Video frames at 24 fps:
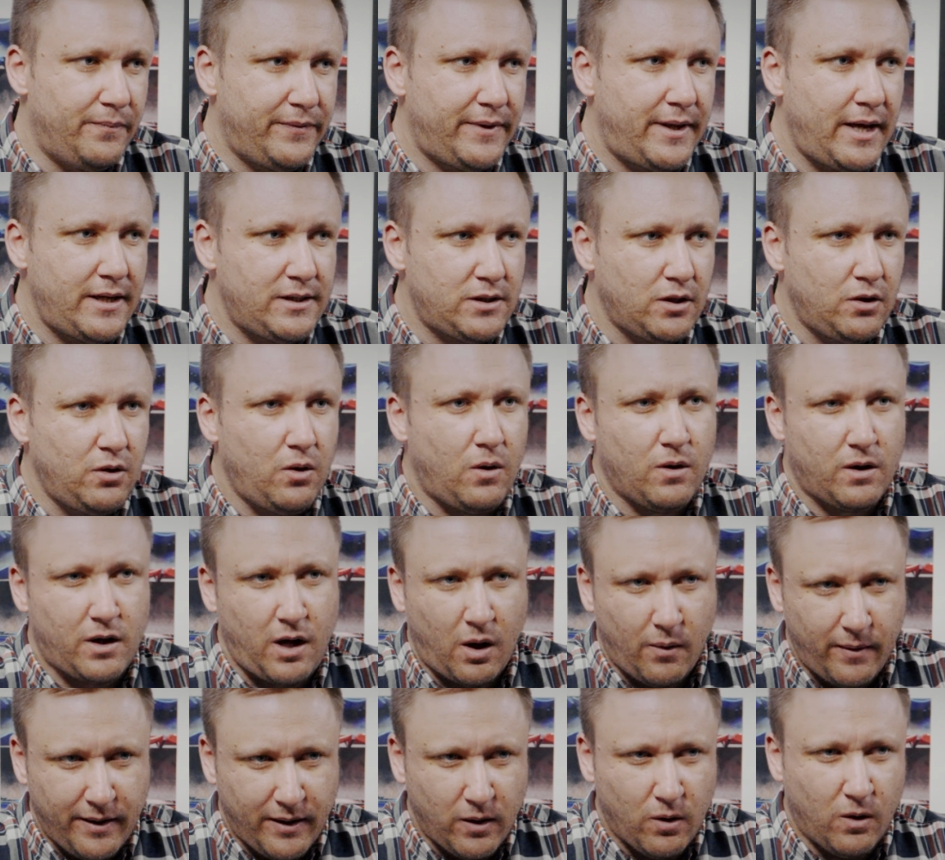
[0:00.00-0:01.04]
There's a lot
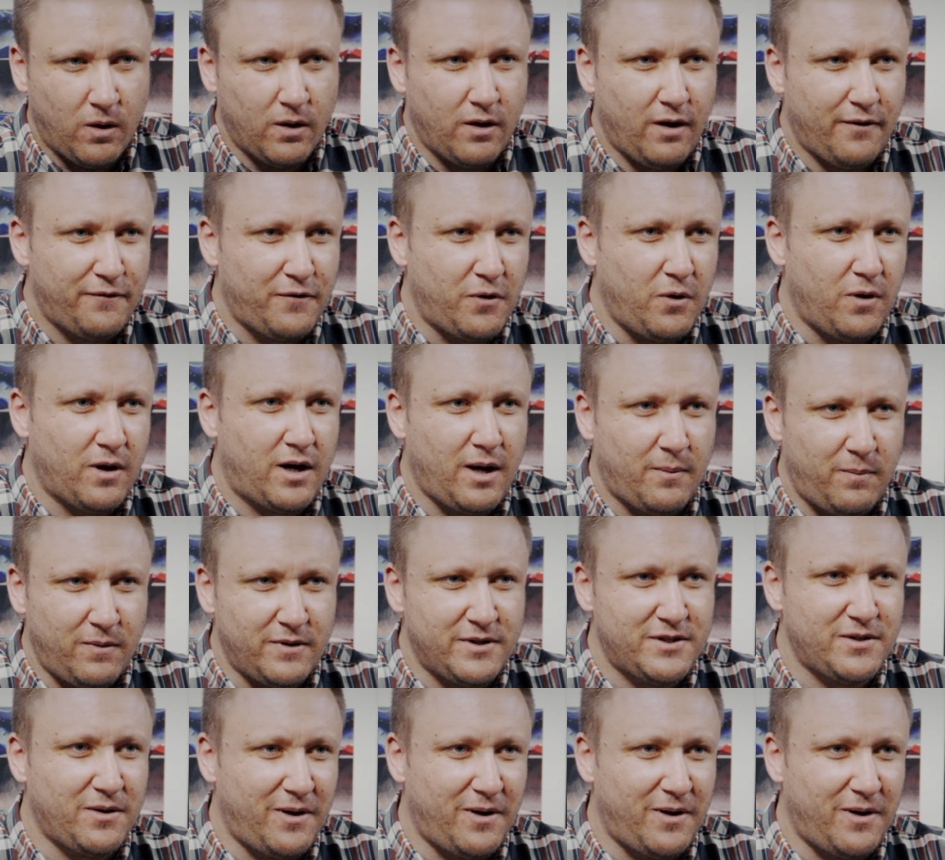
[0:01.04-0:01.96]
going on. I've got a couple of